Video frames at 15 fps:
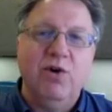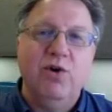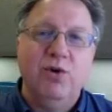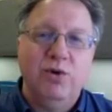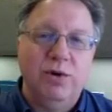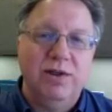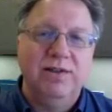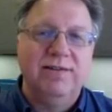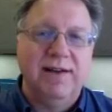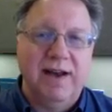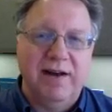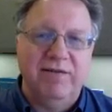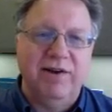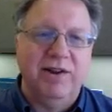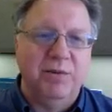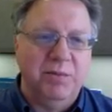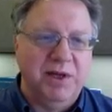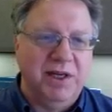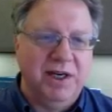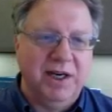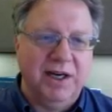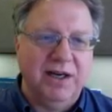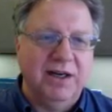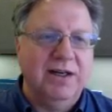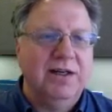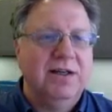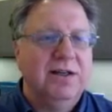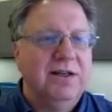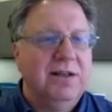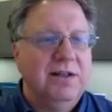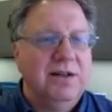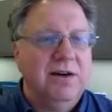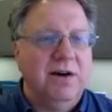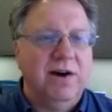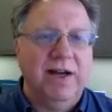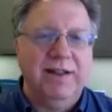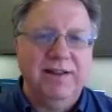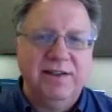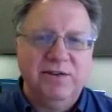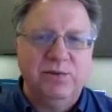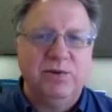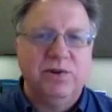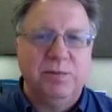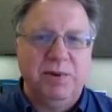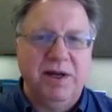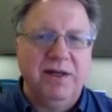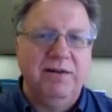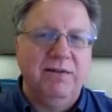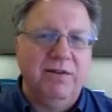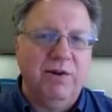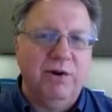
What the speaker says: who is having the meeting. All right, and this will depend a